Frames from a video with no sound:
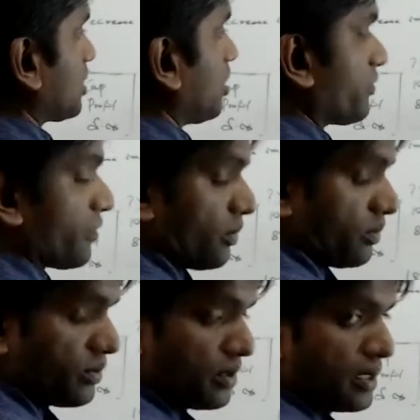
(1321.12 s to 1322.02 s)
outflow.
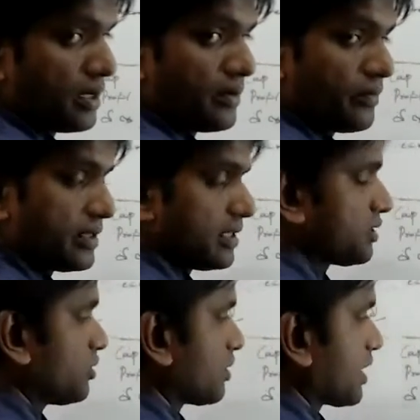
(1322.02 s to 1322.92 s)
When there
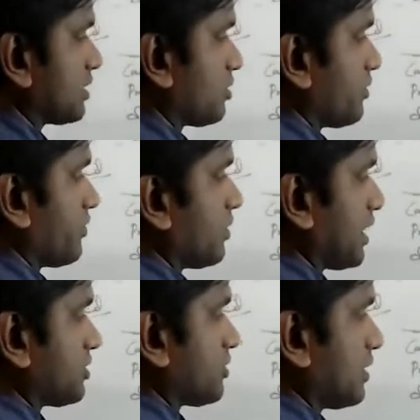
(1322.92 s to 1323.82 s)
is no cash outflow,
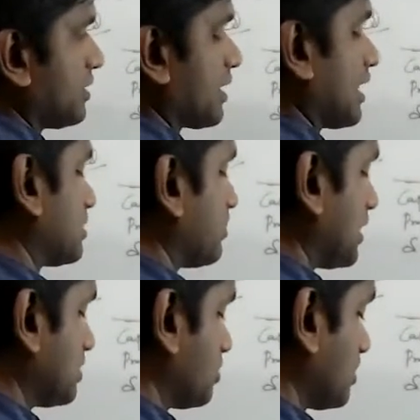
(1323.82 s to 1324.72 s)
naturally the cash
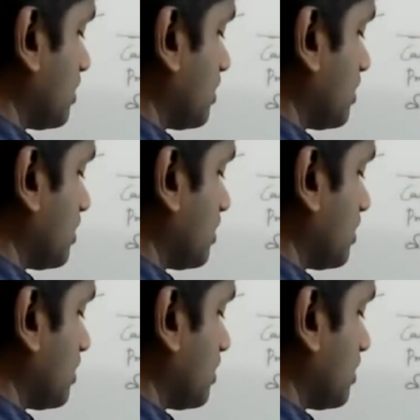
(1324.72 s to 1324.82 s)
balance will